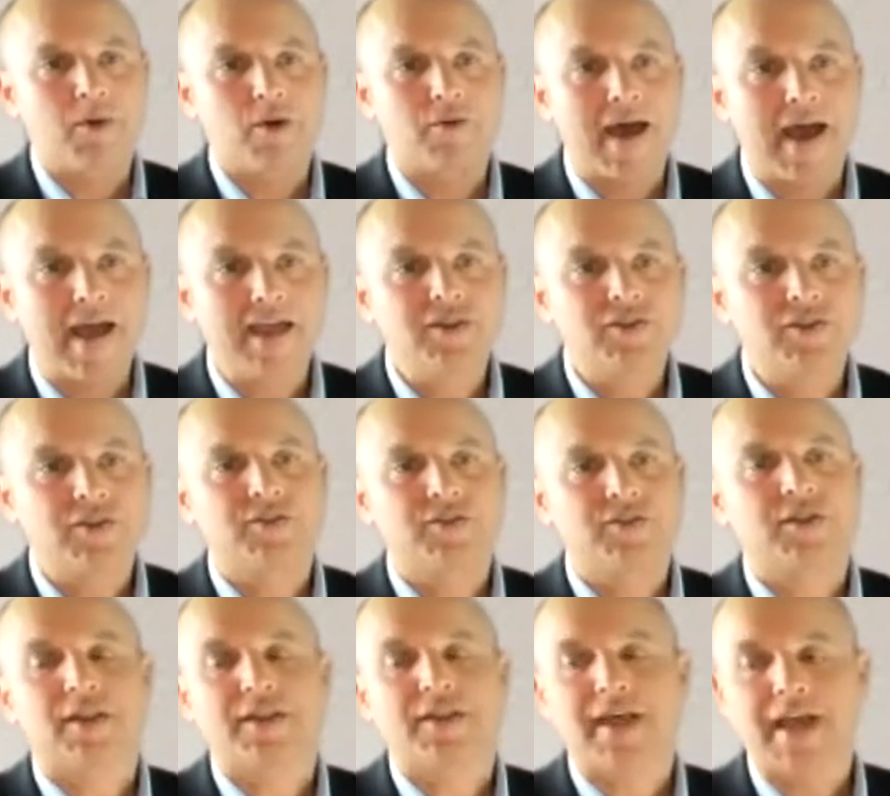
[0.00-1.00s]

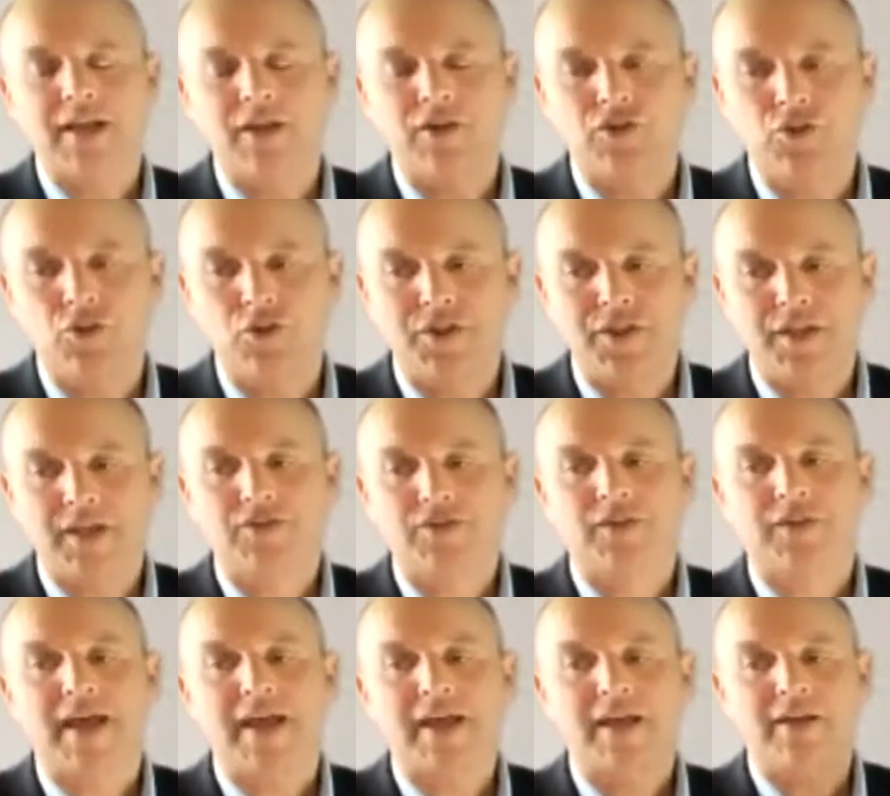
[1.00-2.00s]
agency, that they can do things,
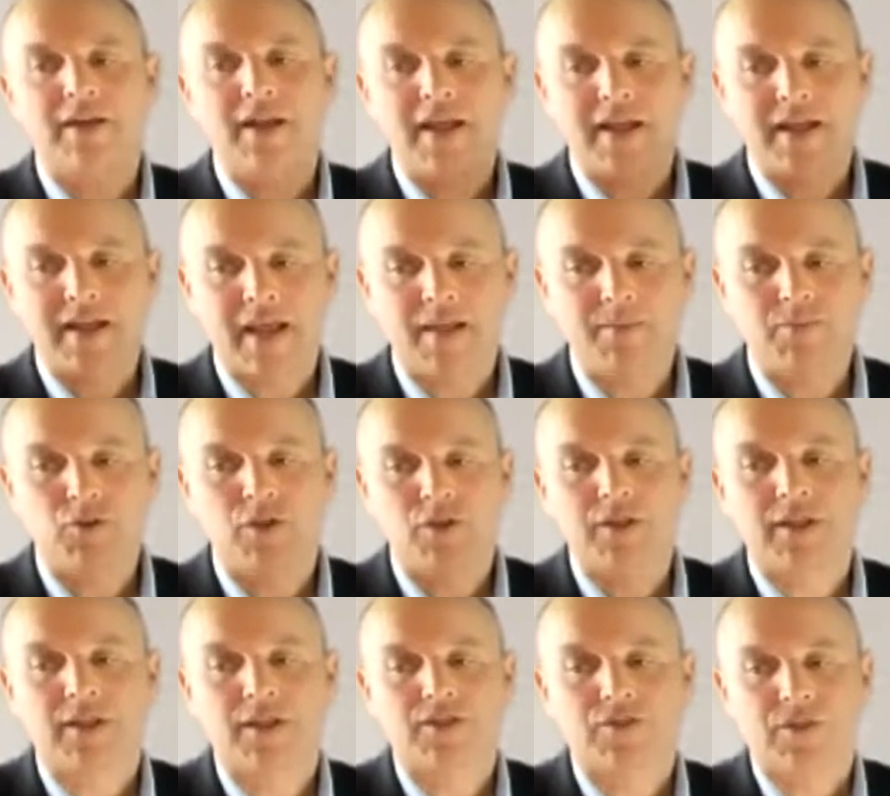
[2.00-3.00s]
that they can keep
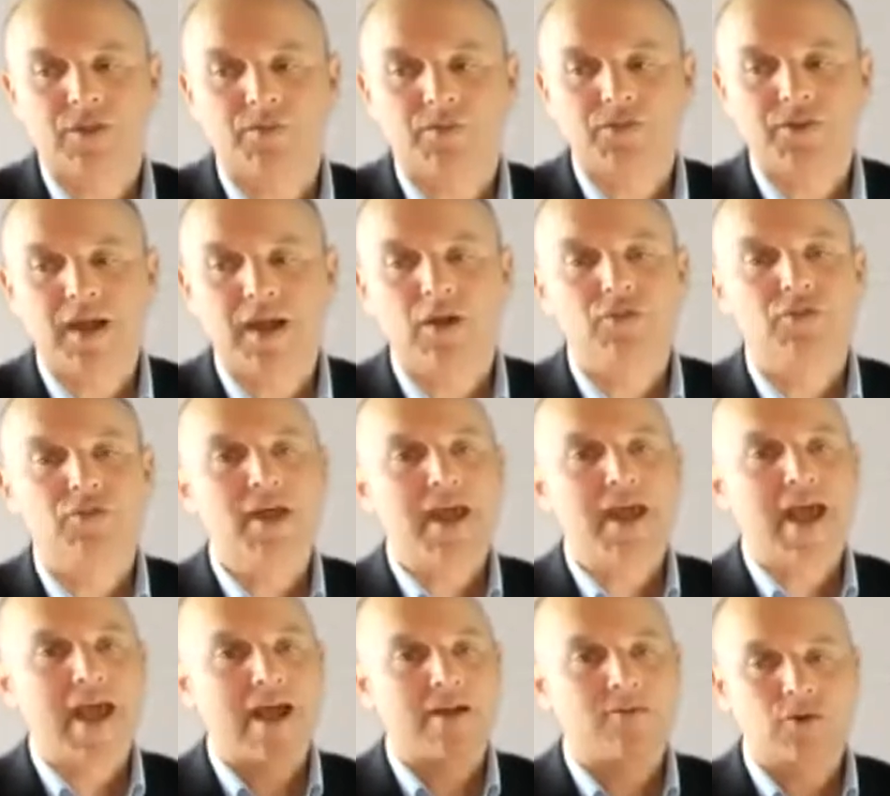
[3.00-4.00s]
doing things for themselves
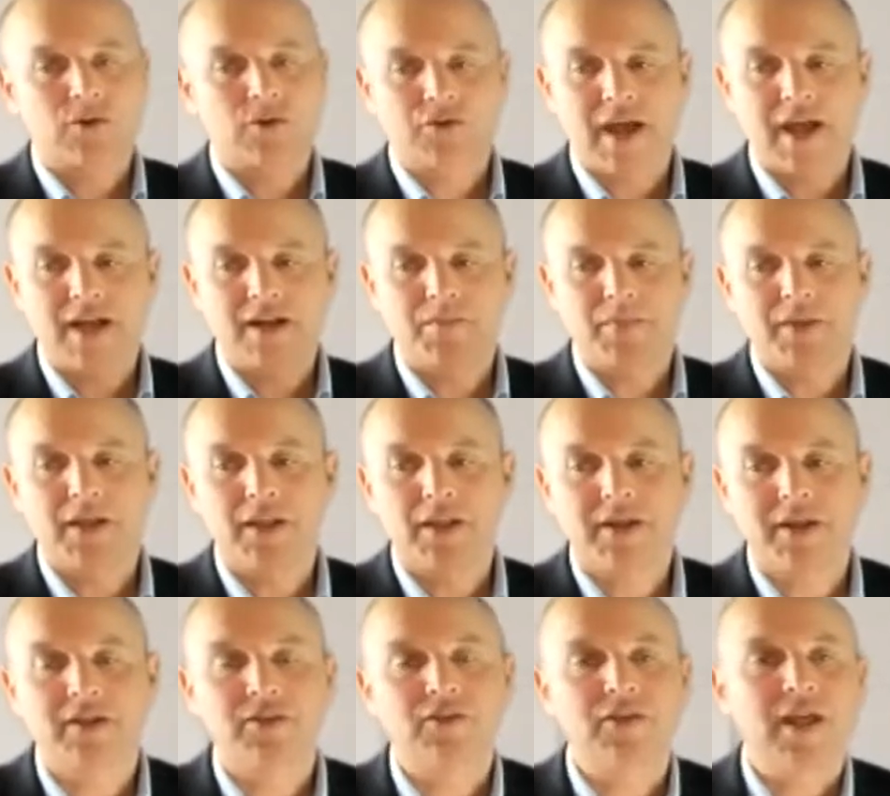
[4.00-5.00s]
and retain
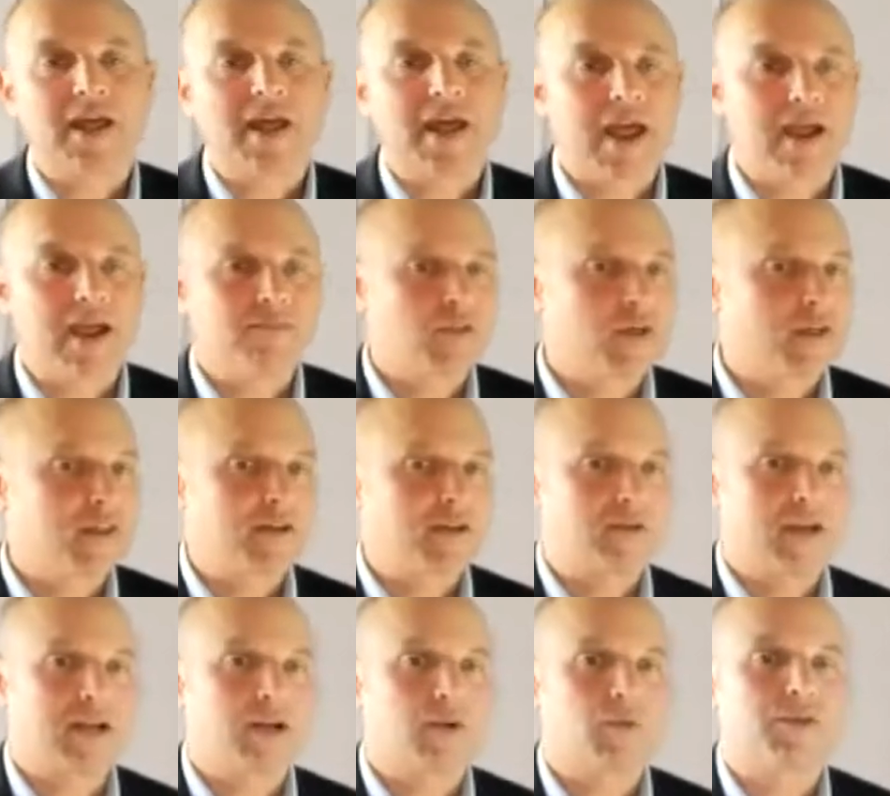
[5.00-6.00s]
abilities, even though they're
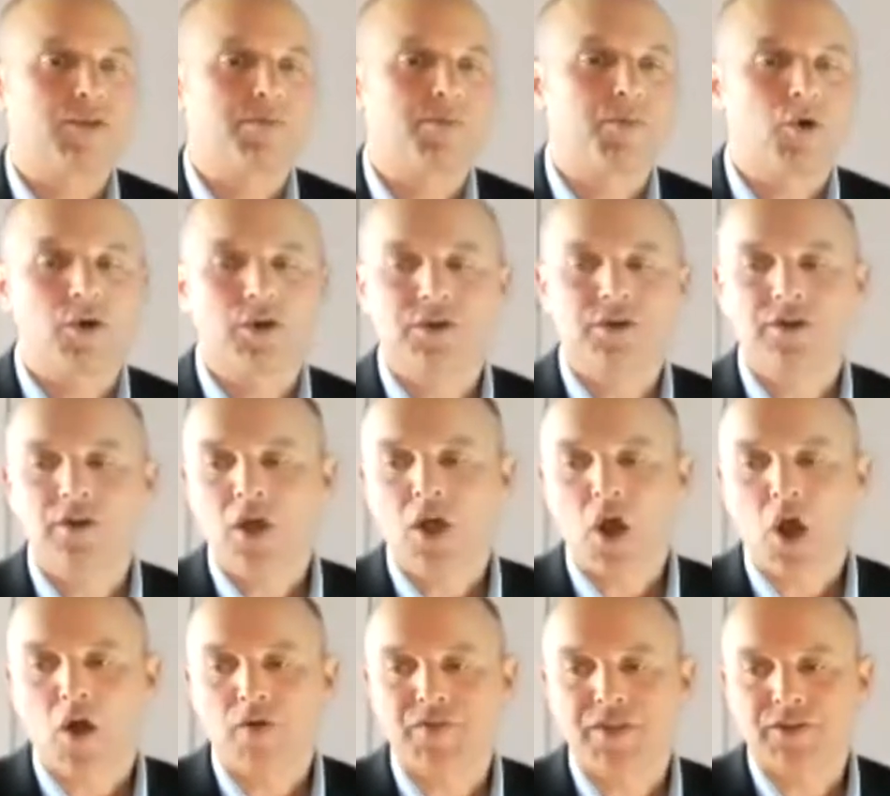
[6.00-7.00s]
dealing with the burden
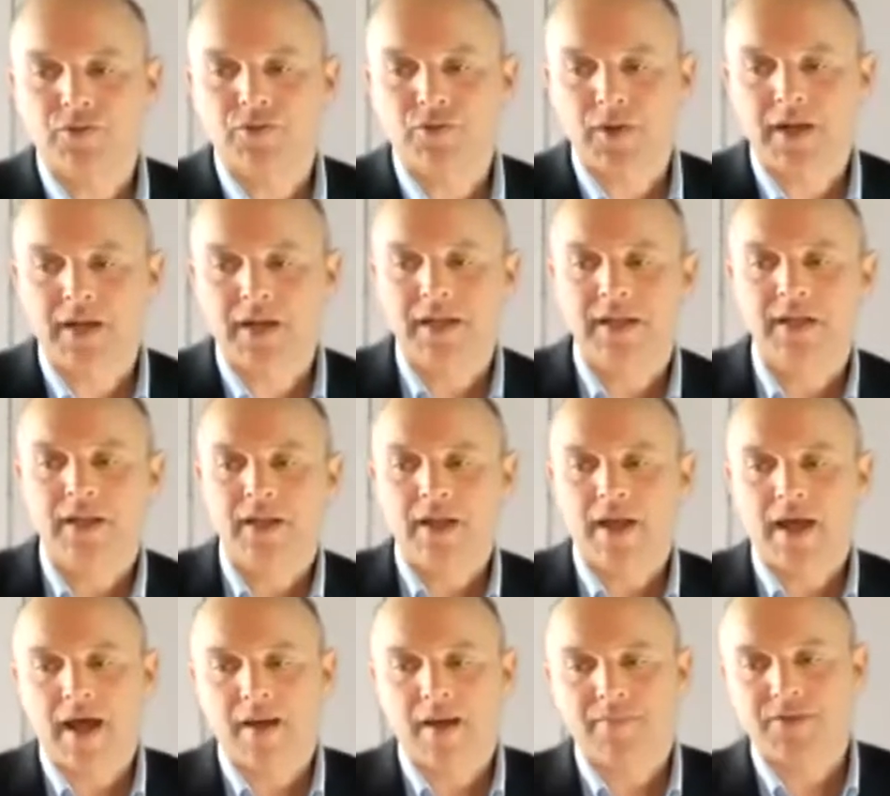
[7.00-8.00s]
of this really
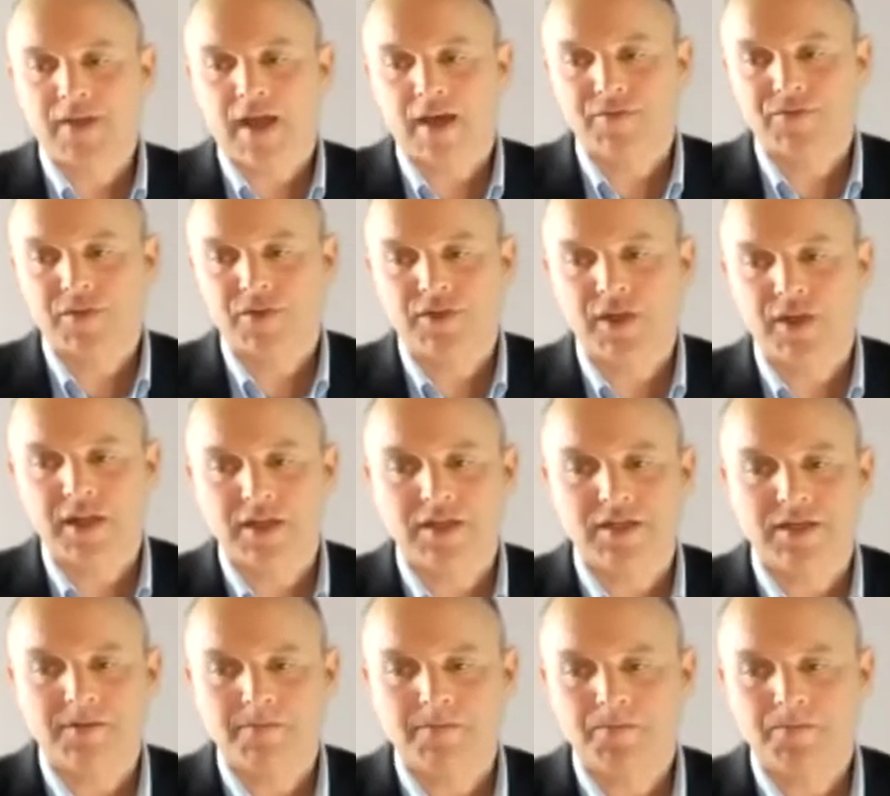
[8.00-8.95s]
tough disease.